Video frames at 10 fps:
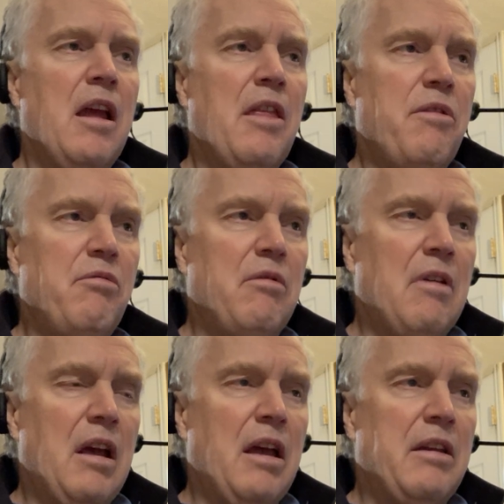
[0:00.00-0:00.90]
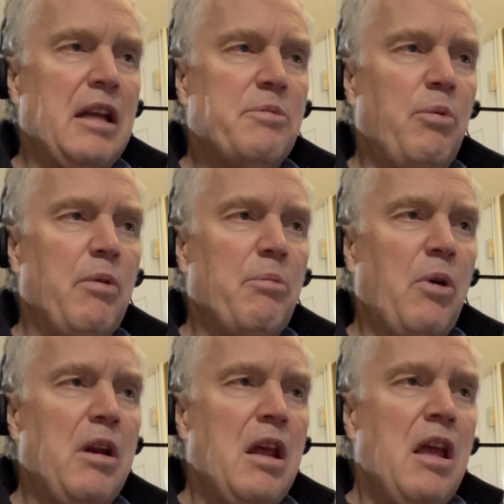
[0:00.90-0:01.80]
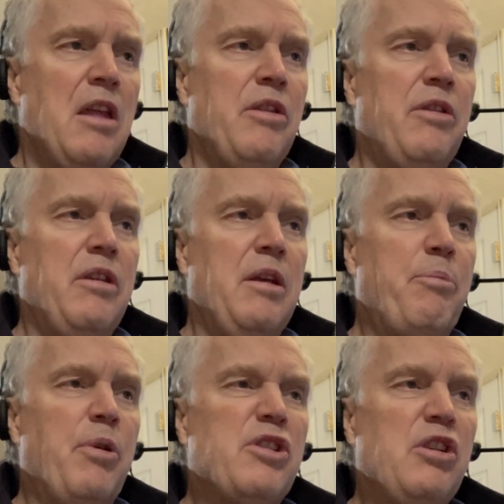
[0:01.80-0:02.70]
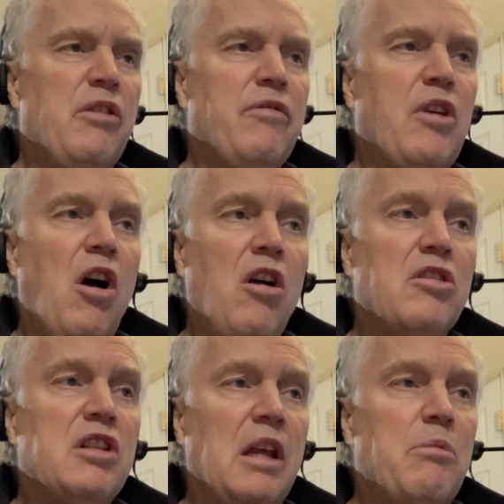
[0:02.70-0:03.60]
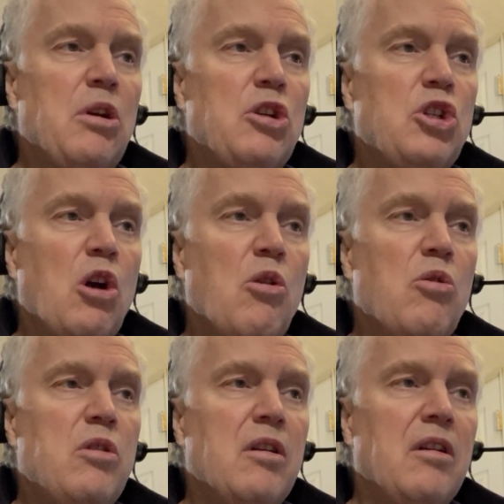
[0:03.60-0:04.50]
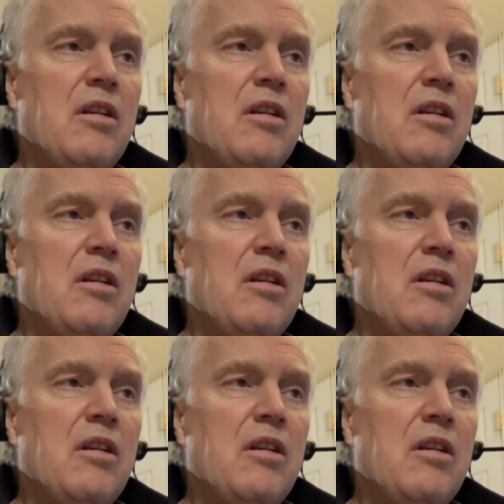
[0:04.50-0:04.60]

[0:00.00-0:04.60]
Through next bullet point. The preserved call slip showed,